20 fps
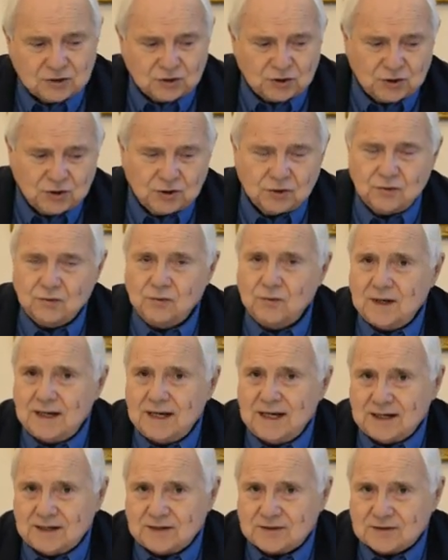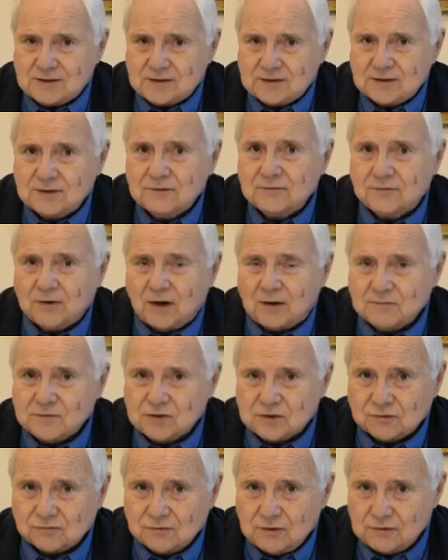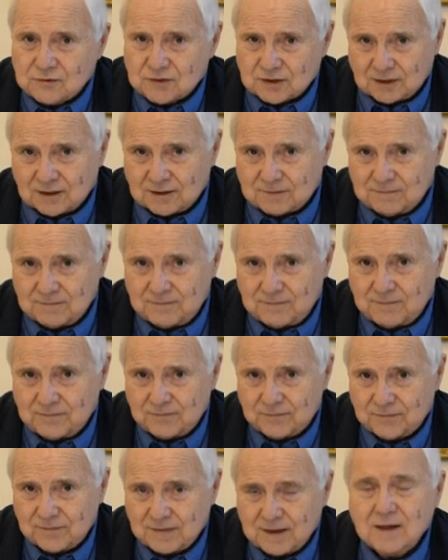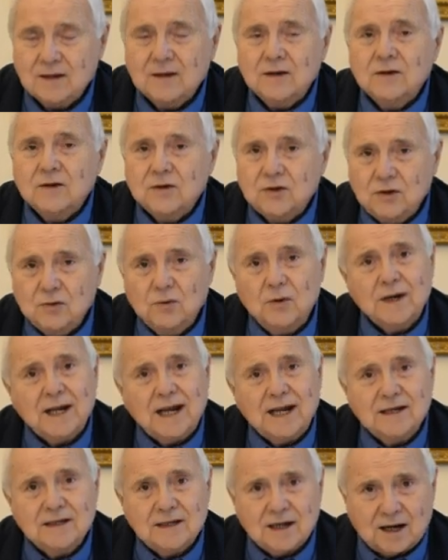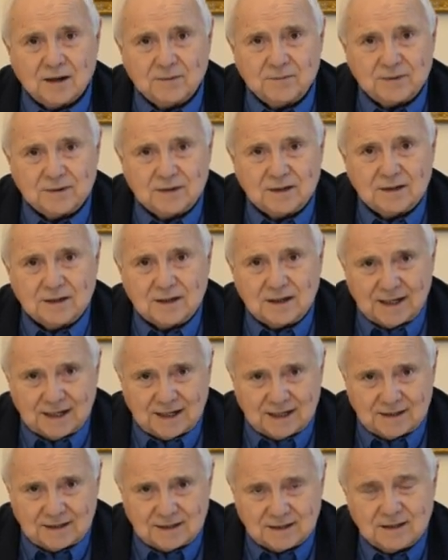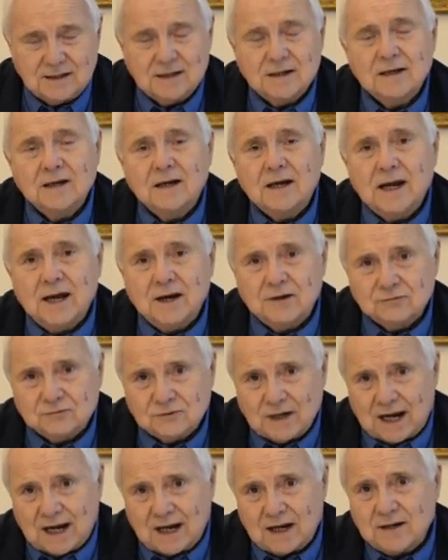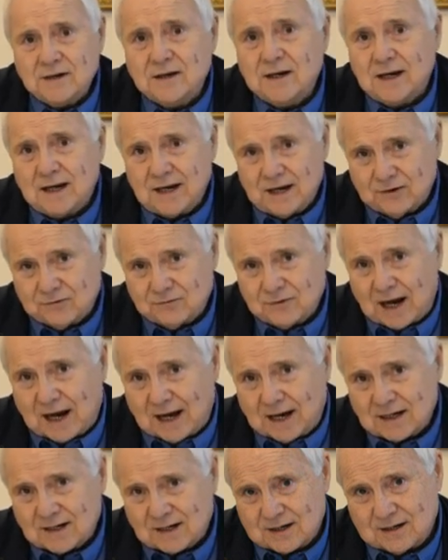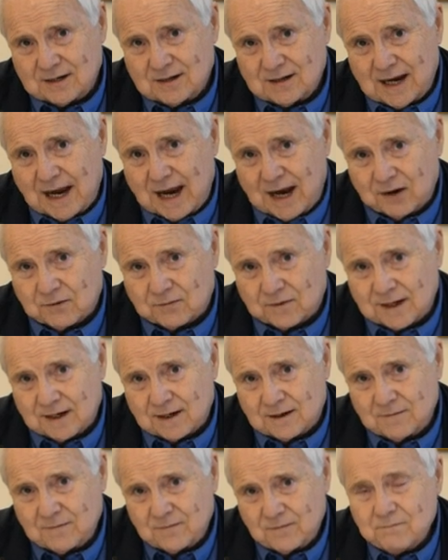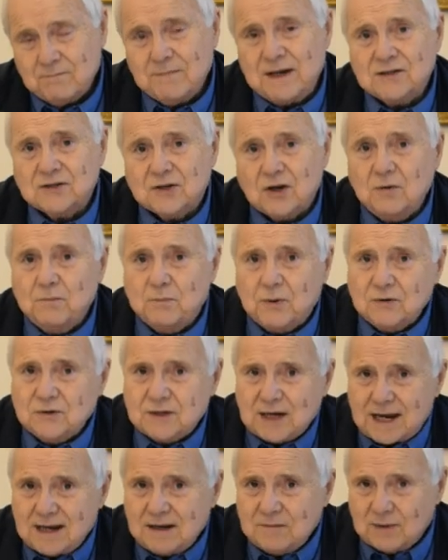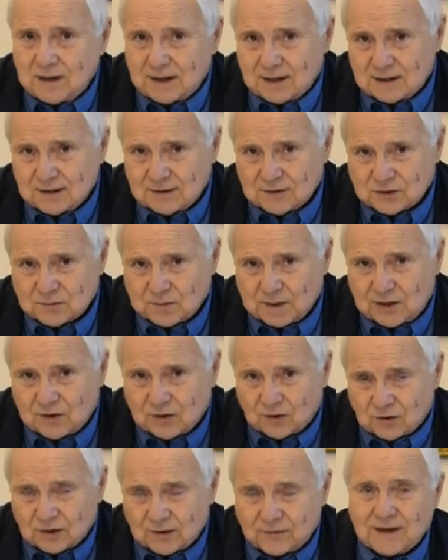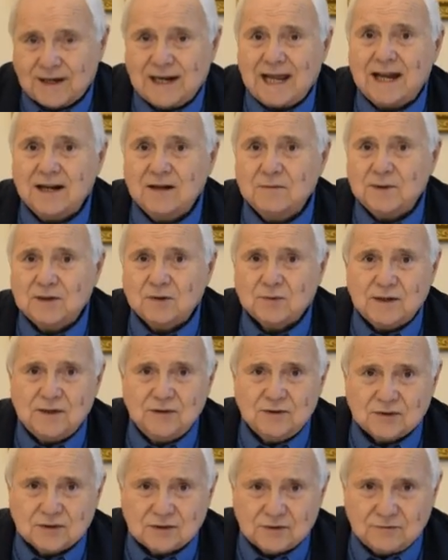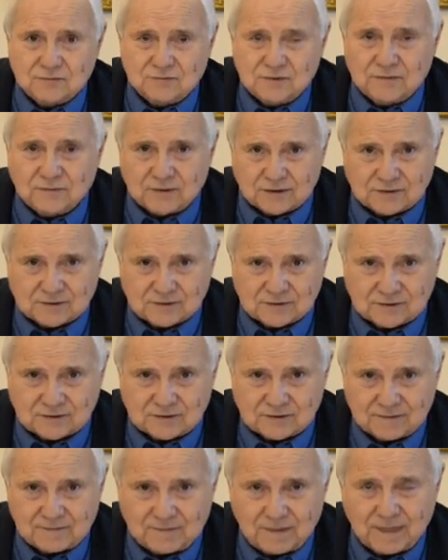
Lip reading: due east from Jerusalem, you would end up in Iran, Iraq area. Mesopotamia, as we call it, the land between the 2 rivers,